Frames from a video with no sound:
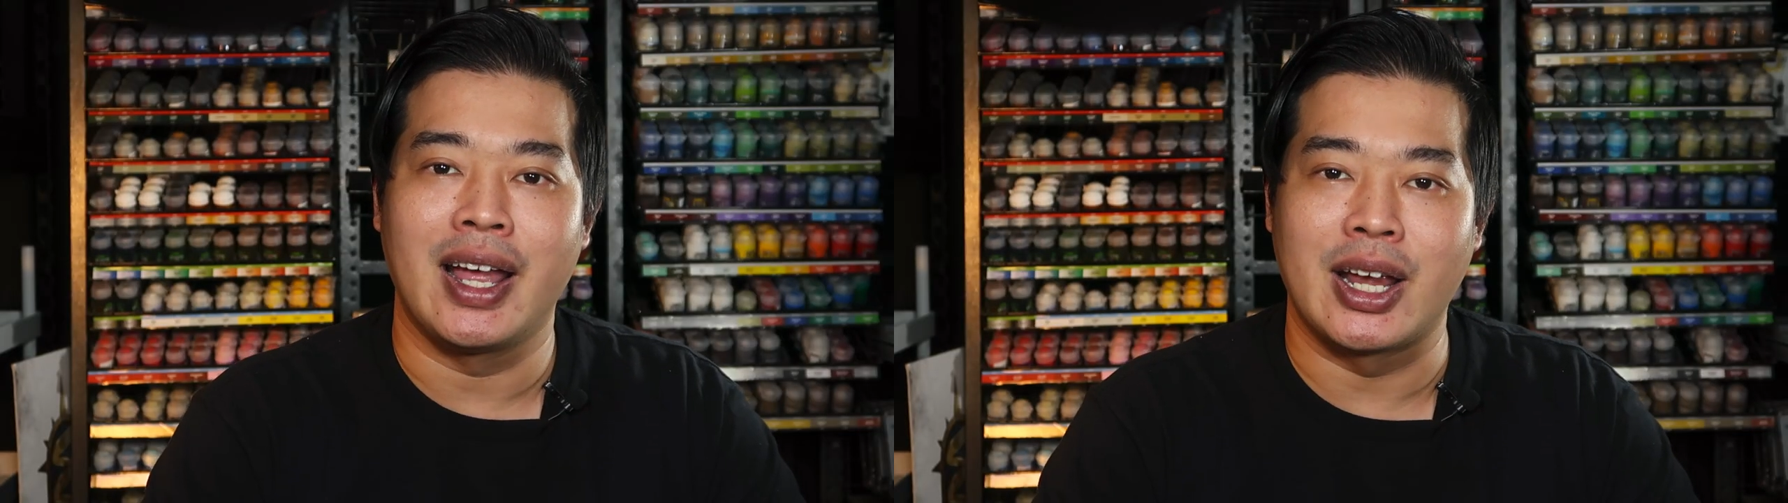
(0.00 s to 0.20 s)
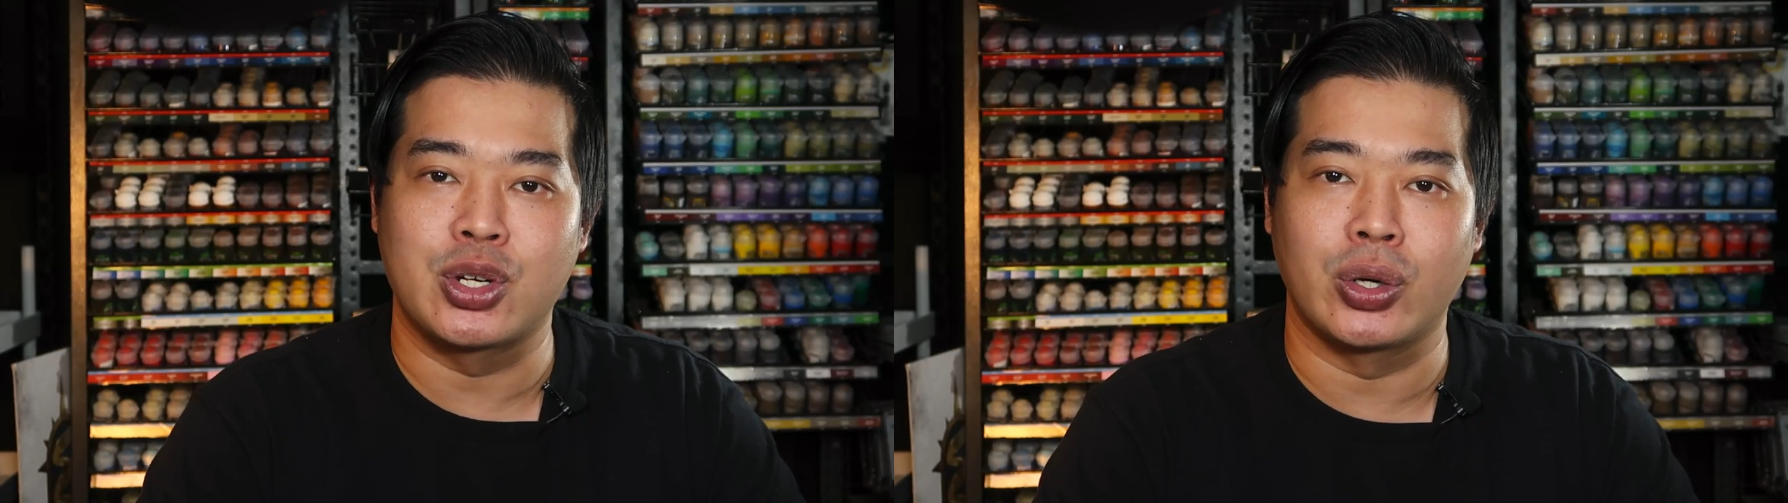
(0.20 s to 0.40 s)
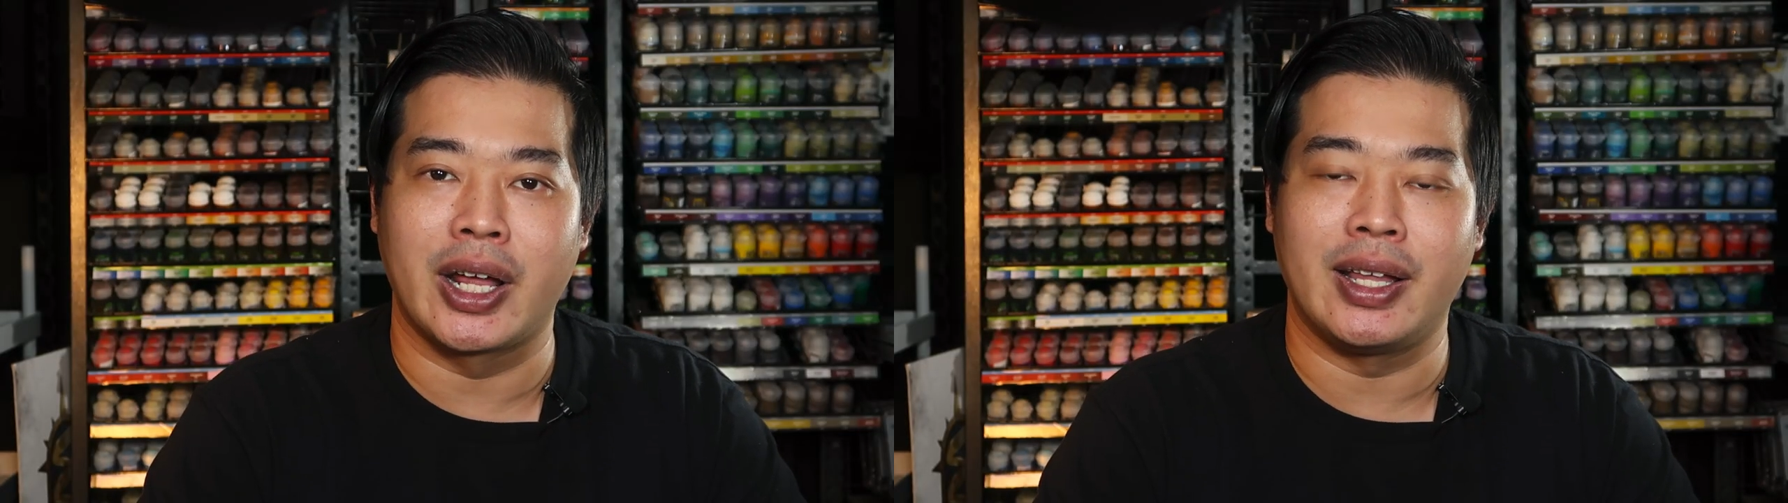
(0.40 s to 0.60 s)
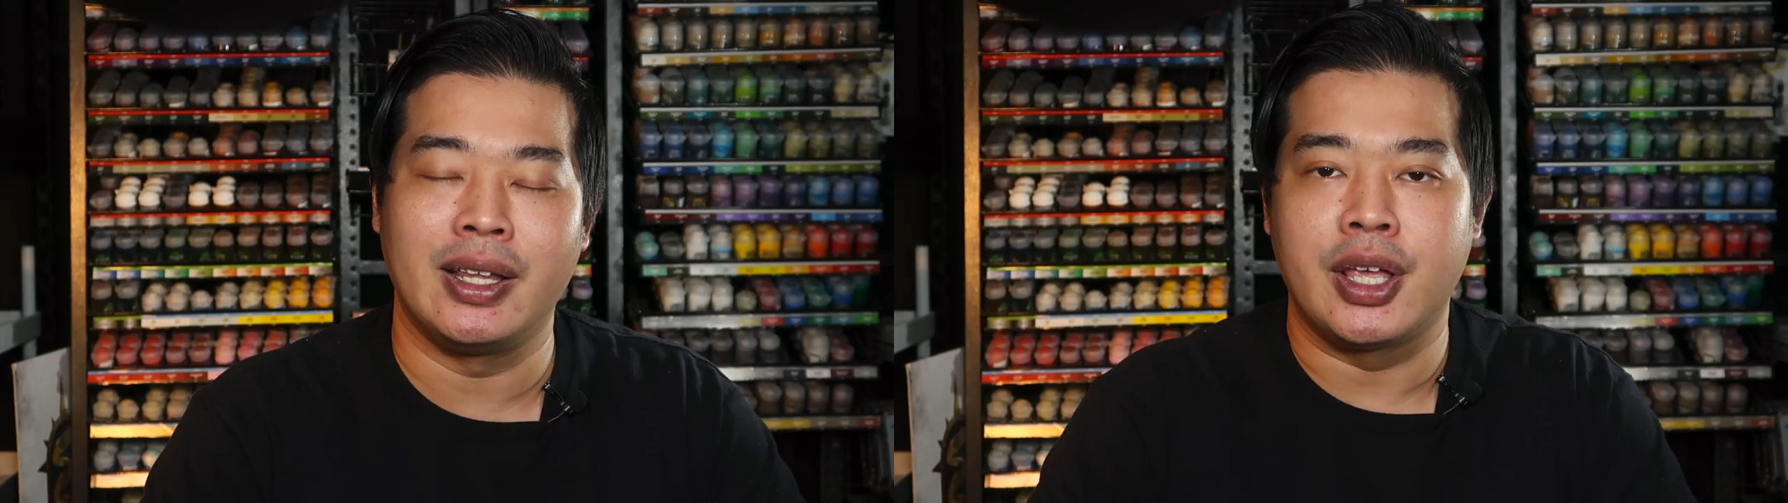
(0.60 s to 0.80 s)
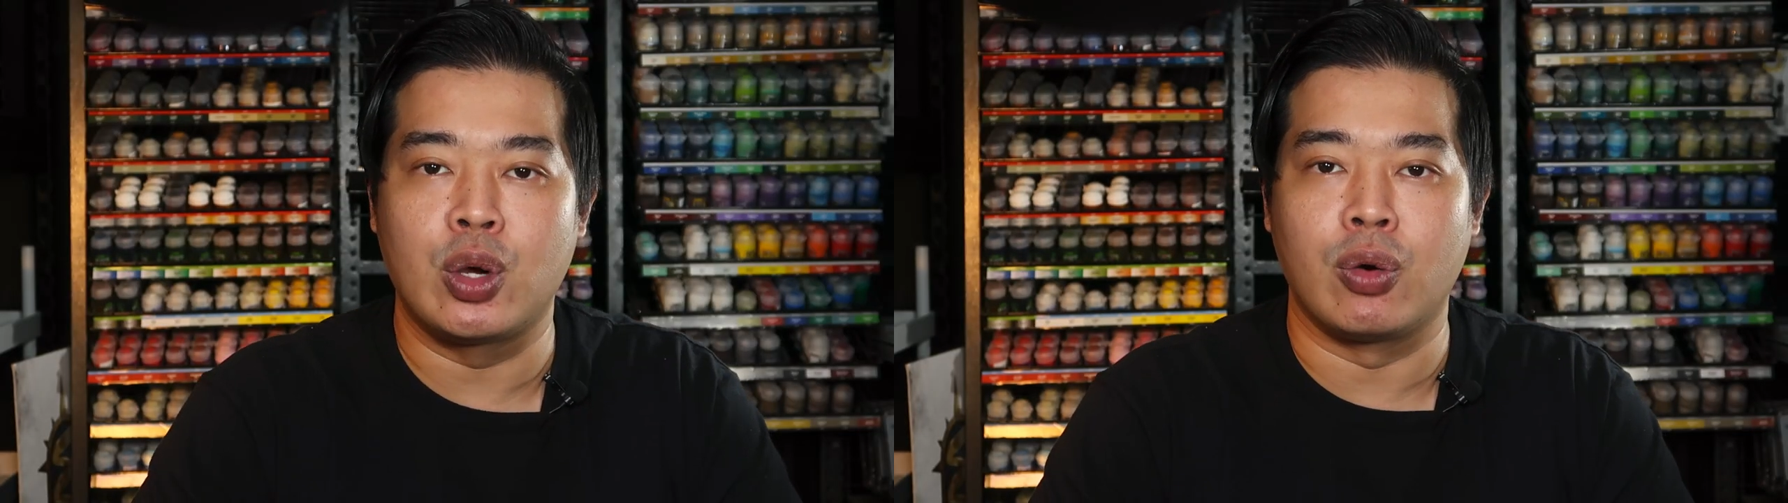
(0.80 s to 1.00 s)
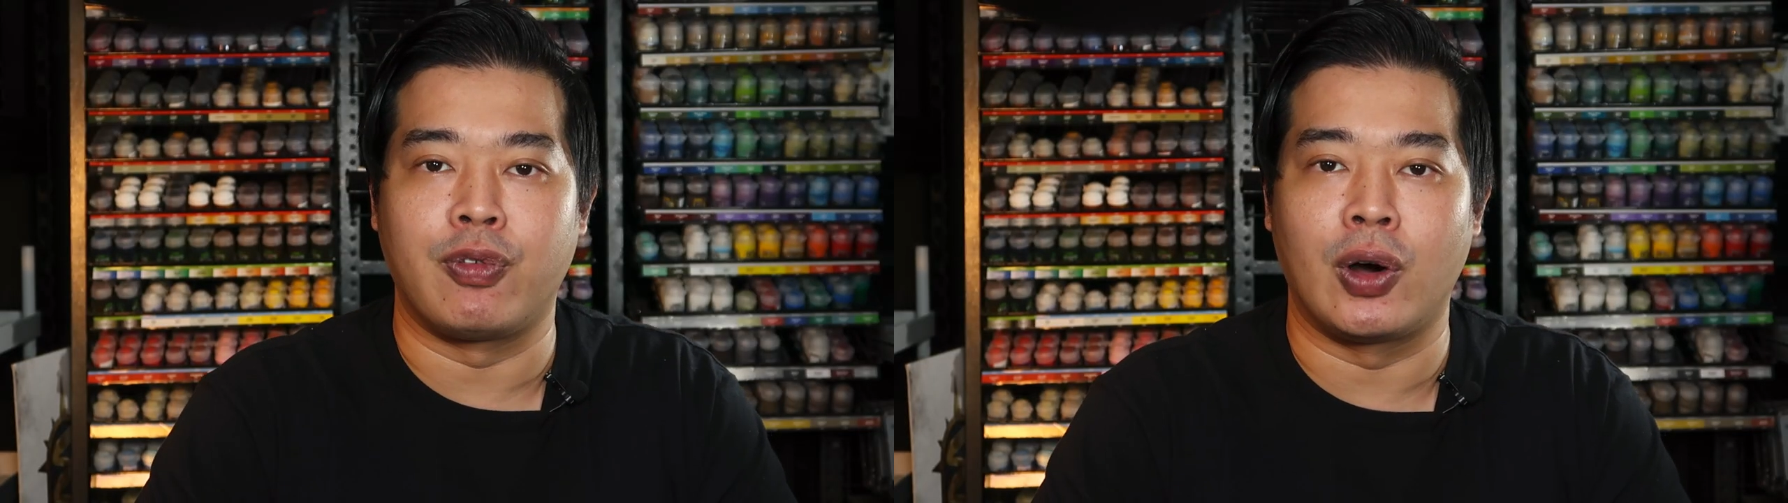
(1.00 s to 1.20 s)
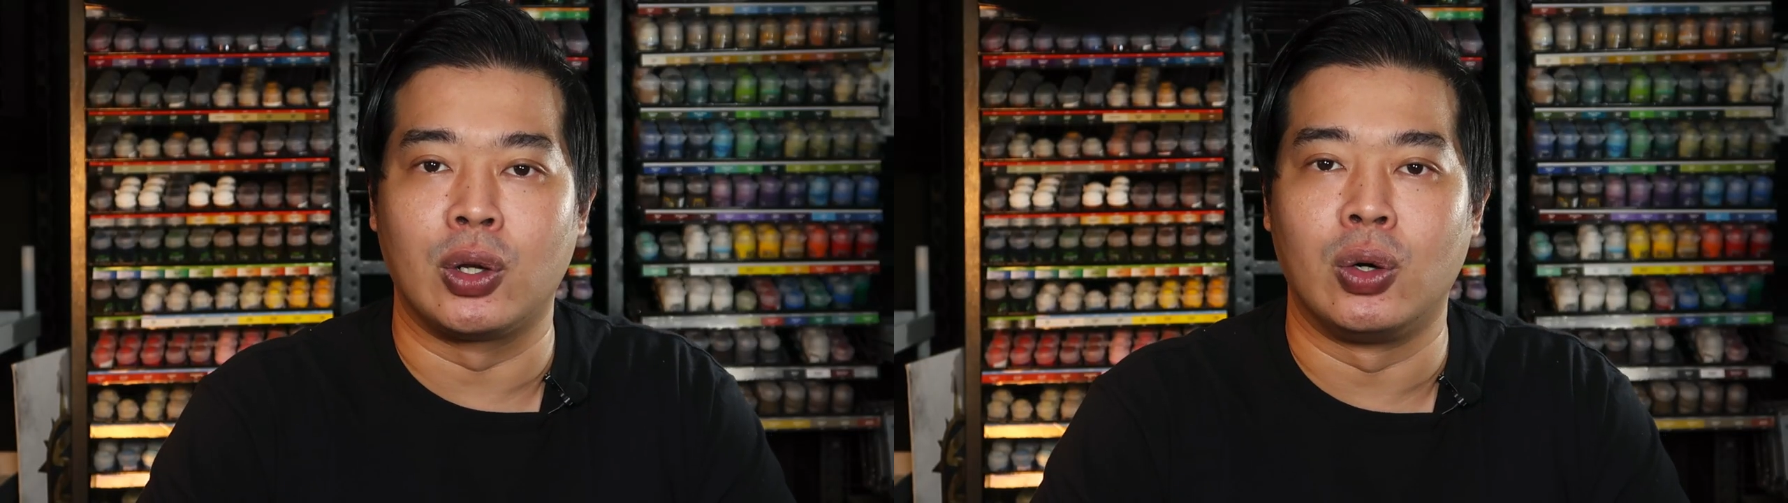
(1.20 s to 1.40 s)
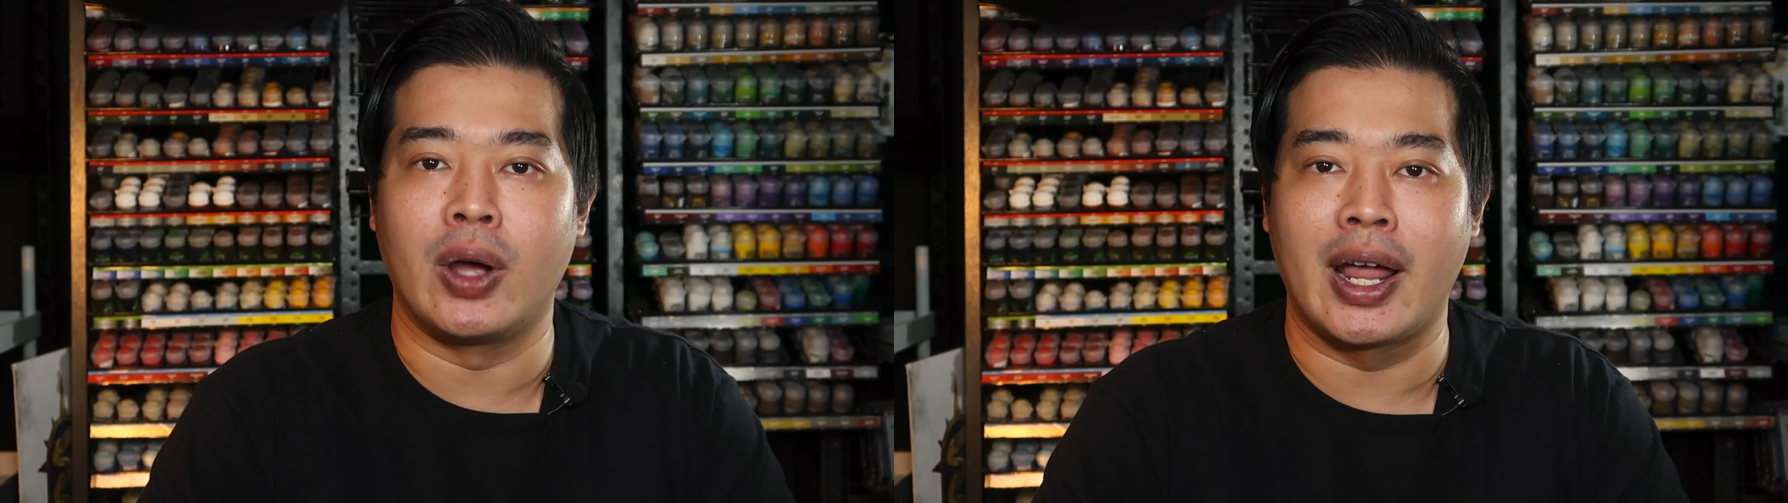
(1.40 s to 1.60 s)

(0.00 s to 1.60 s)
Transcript: and show that he could follow